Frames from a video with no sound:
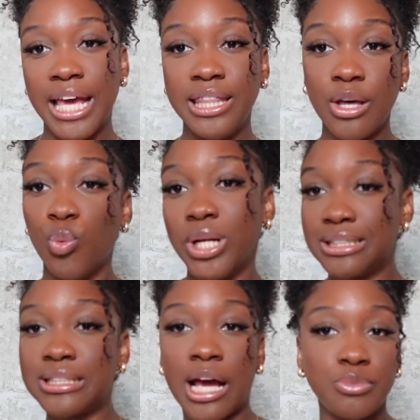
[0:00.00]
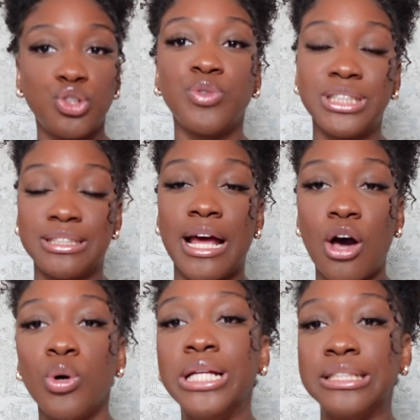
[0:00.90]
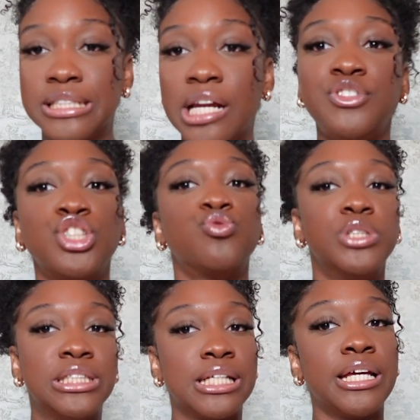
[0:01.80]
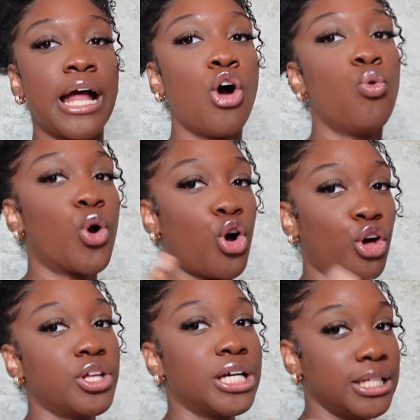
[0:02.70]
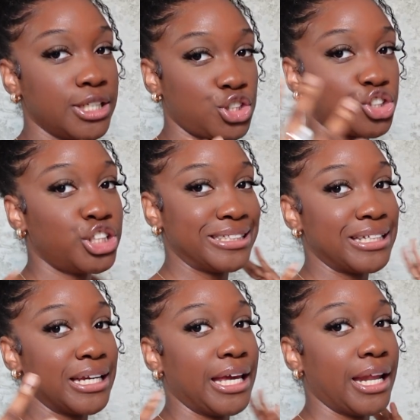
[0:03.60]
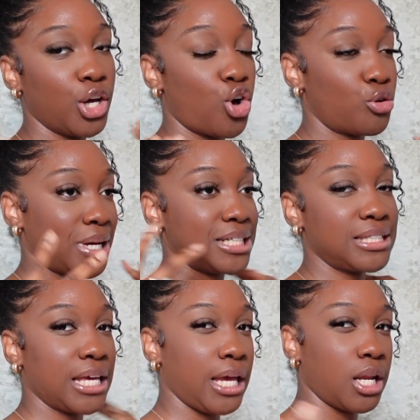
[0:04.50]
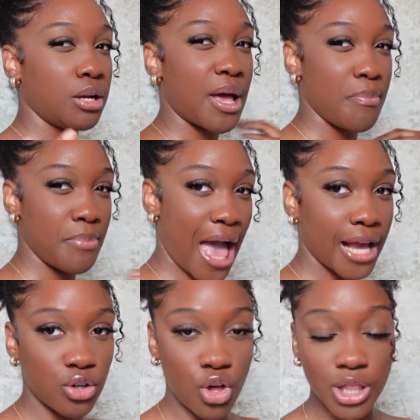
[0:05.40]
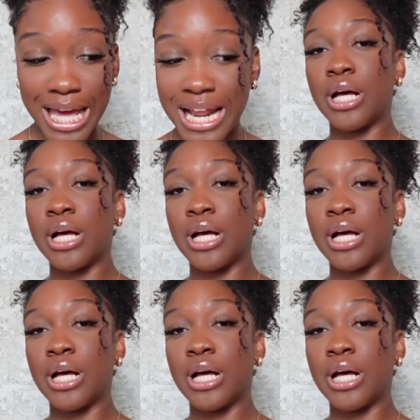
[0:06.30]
And then when it's time to rinse it out, instead of just rinsing it out where all the conditioner is then getting on my skin and my back and all that,